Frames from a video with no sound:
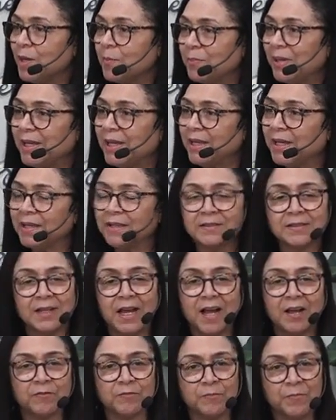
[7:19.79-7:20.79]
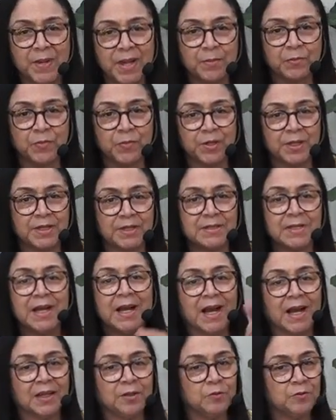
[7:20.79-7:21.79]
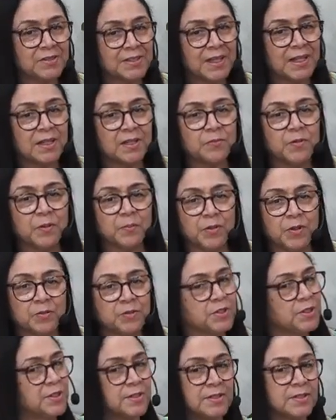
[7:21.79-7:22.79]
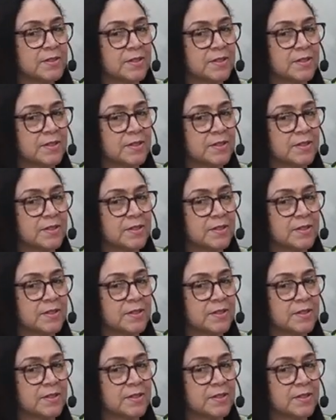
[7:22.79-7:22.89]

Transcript: begin to have memories and you tell them about Jesus,